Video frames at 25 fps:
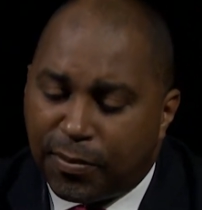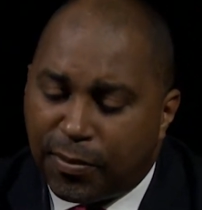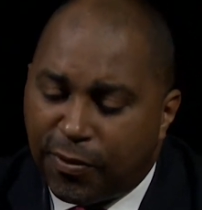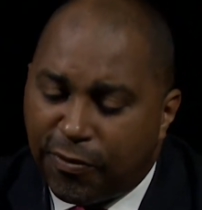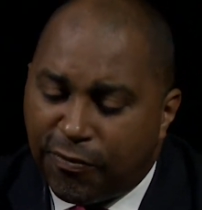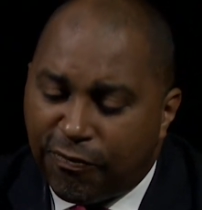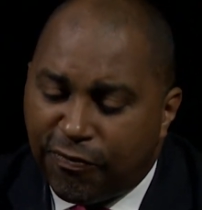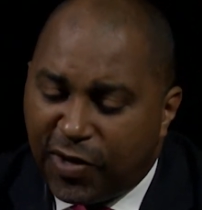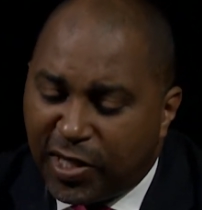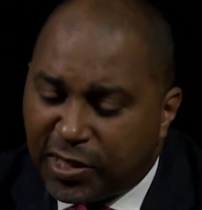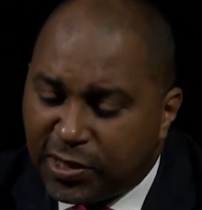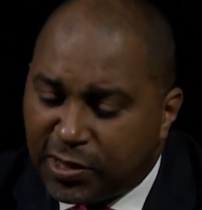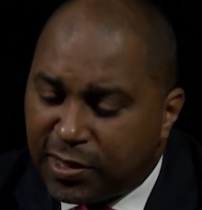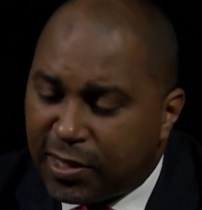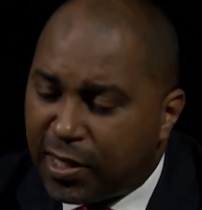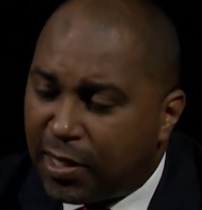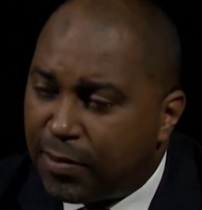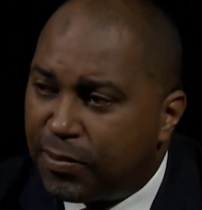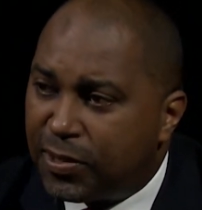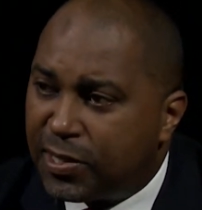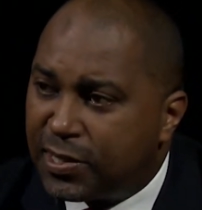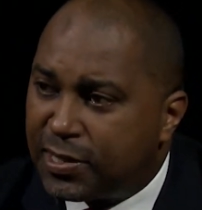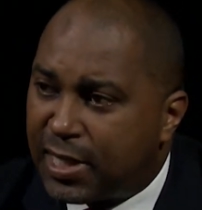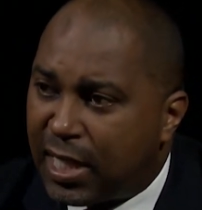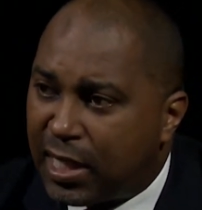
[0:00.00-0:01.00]

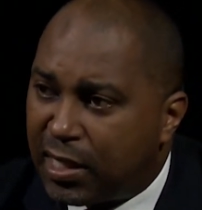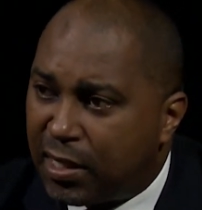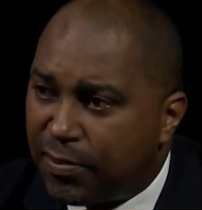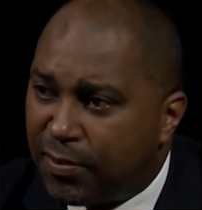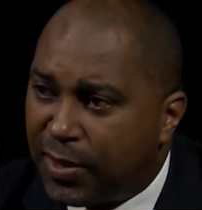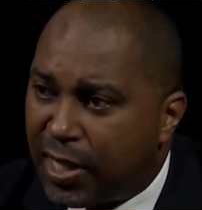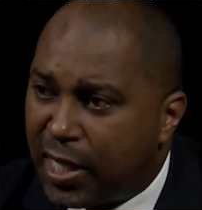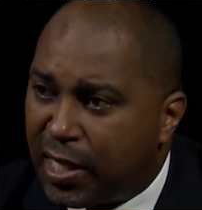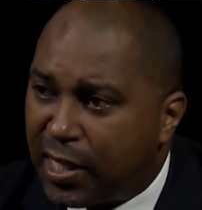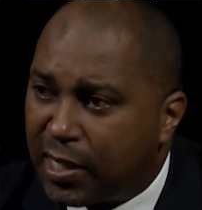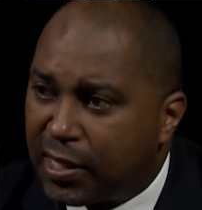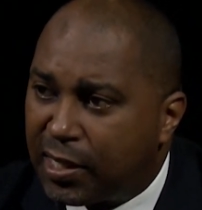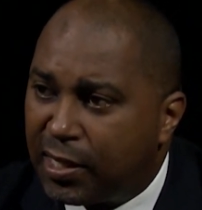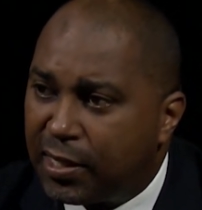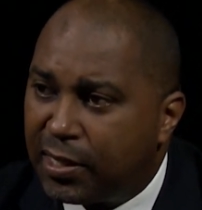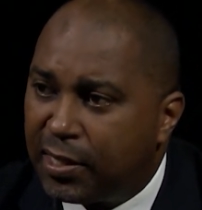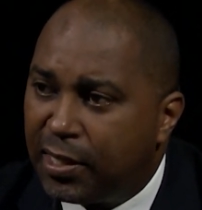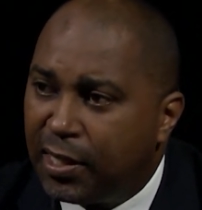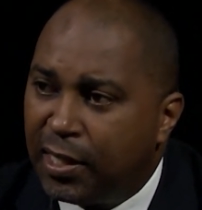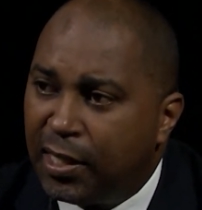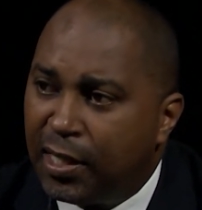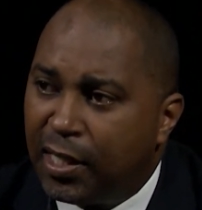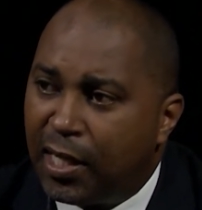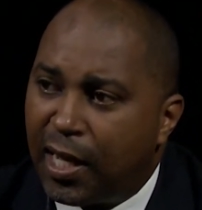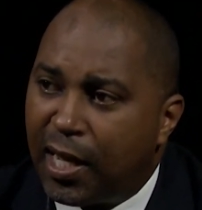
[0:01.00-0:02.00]
vegetables at the market
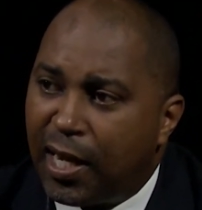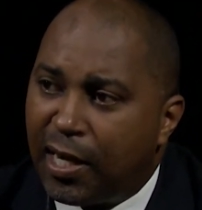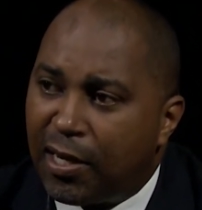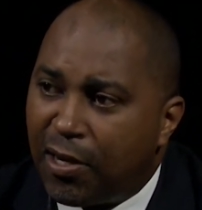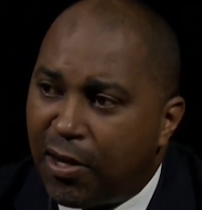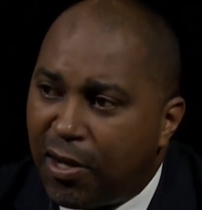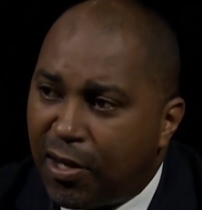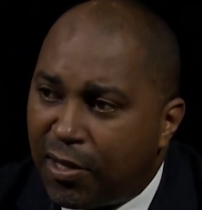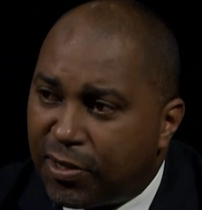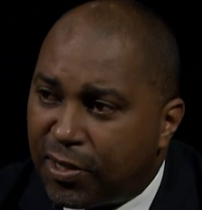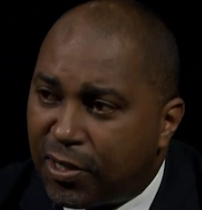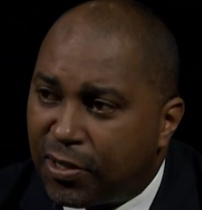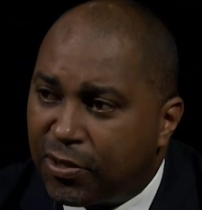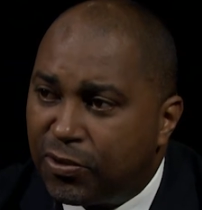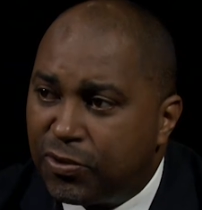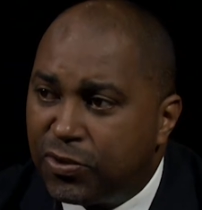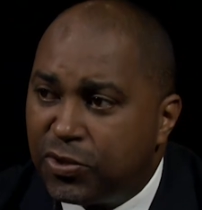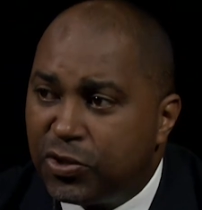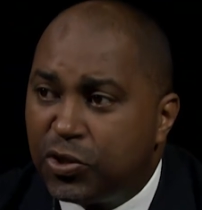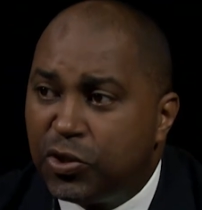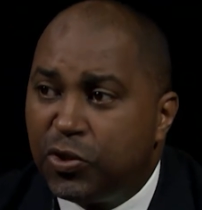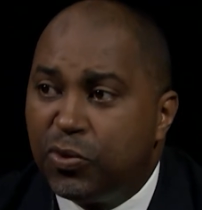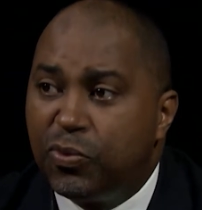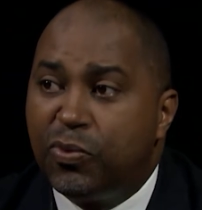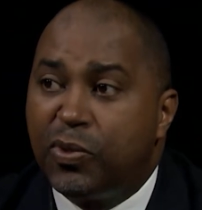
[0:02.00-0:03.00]
and other
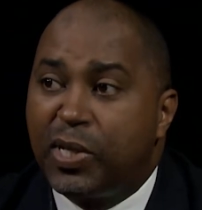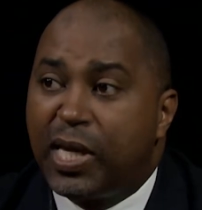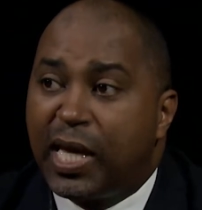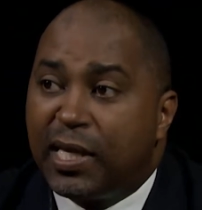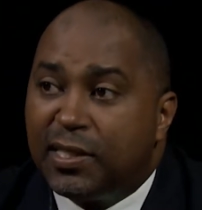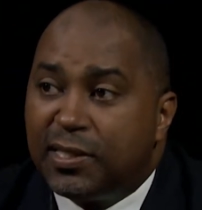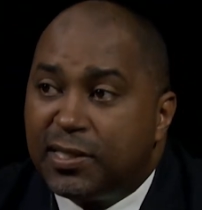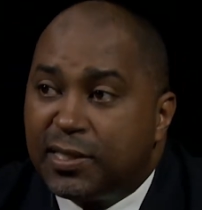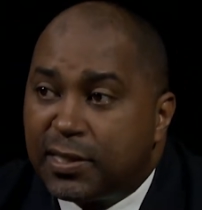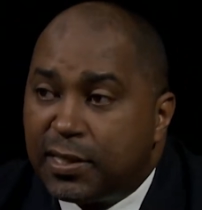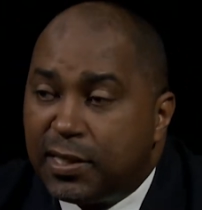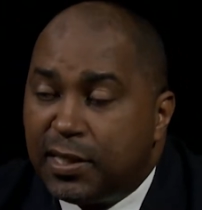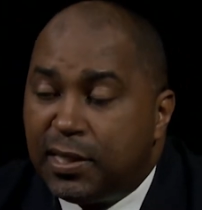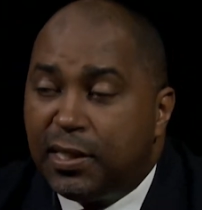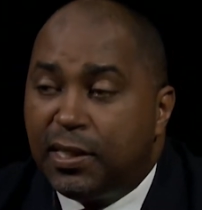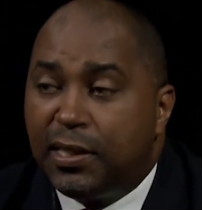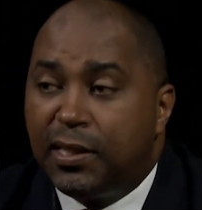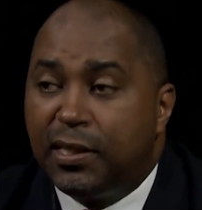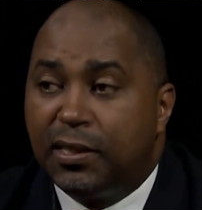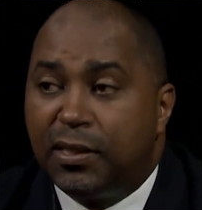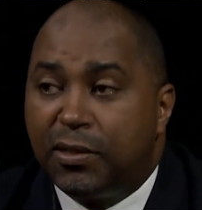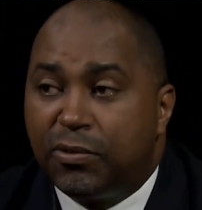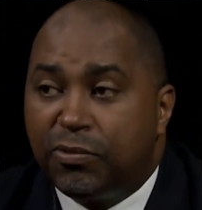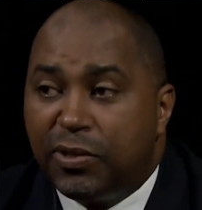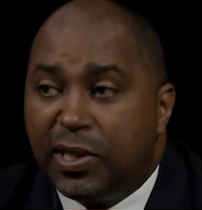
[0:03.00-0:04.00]
goods, you can see
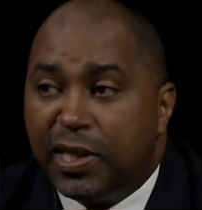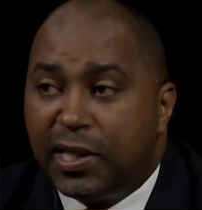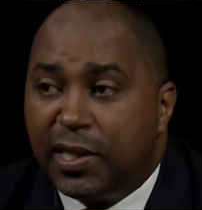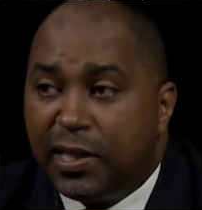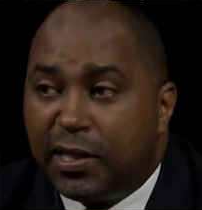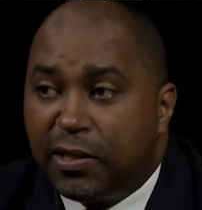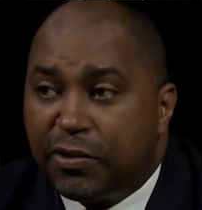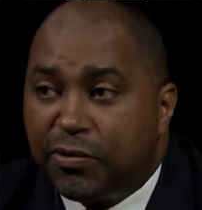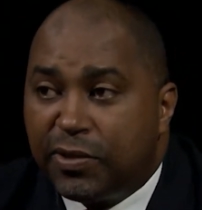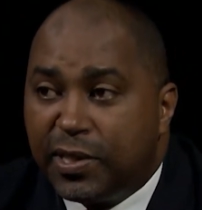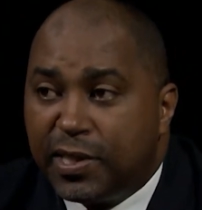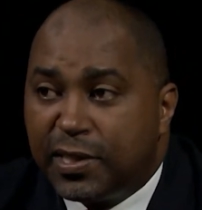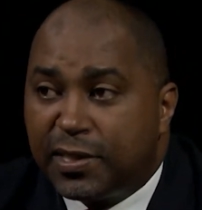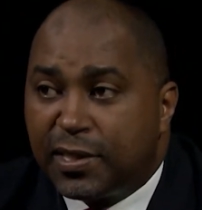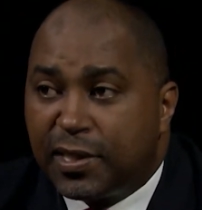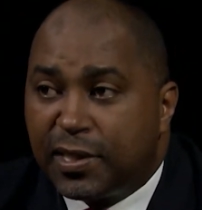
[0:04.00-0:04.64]
the real increases.